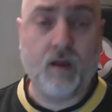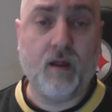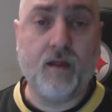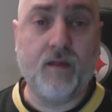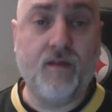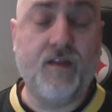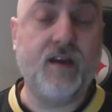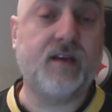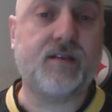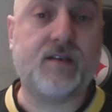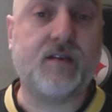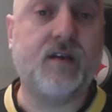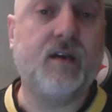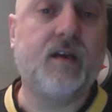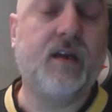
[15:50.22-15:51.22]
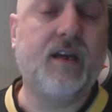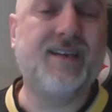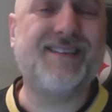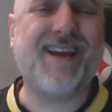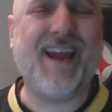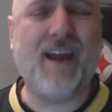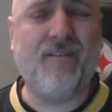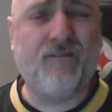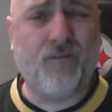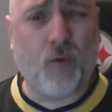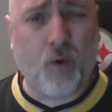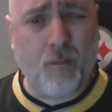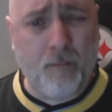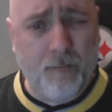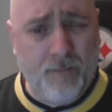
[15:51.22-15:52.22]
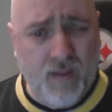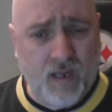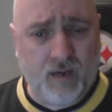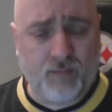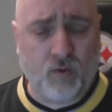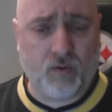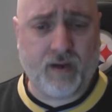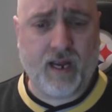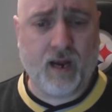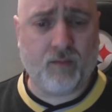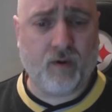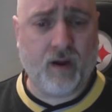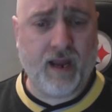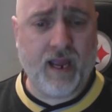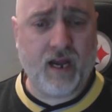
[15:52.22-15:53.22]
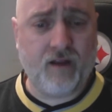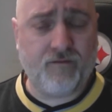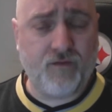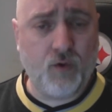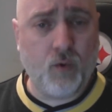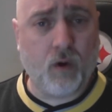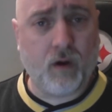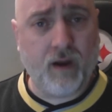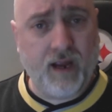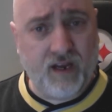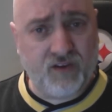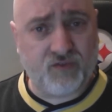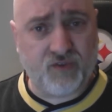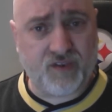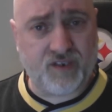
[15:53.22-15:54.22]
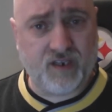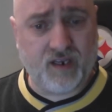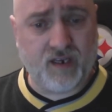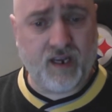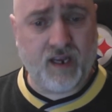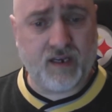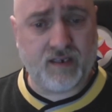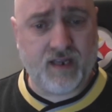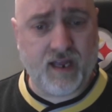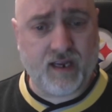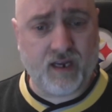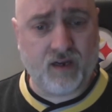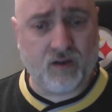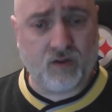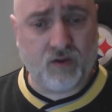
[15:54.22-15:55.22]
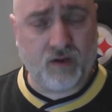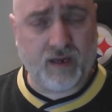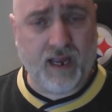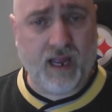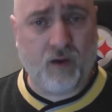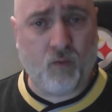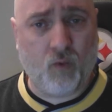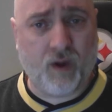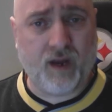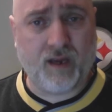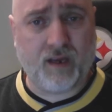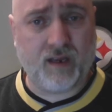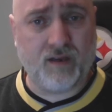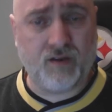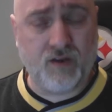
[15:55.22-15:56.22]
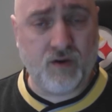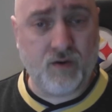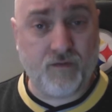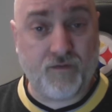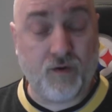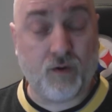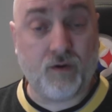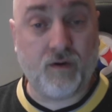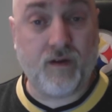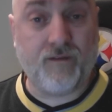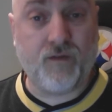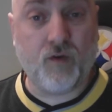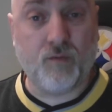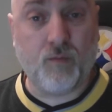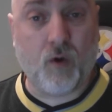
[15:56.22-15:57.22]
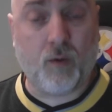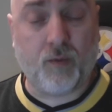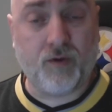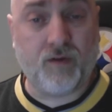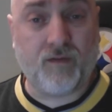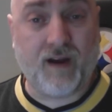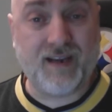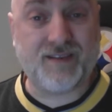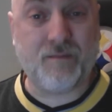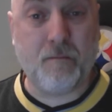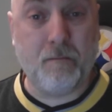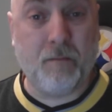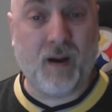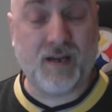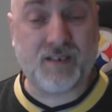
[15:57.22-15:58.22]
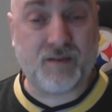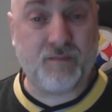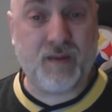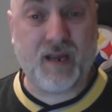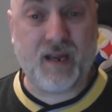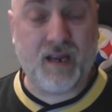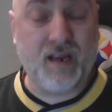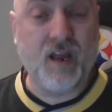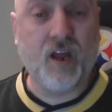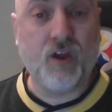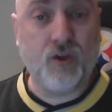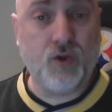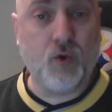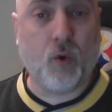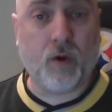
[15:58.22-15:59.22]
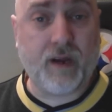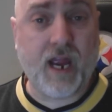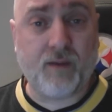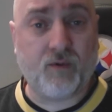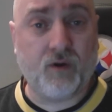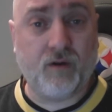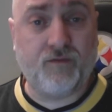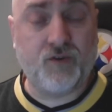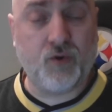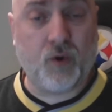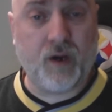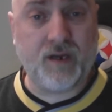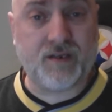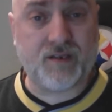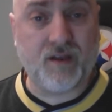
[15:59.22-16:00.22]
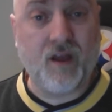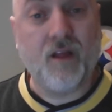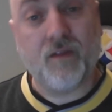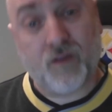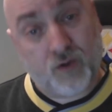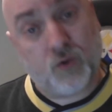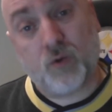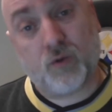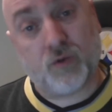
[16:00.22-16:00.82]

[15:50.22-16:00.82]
This is a formidable camera, and if you are interested in taking a look at what it can do, if your mobile device must be your camera of choice, the Google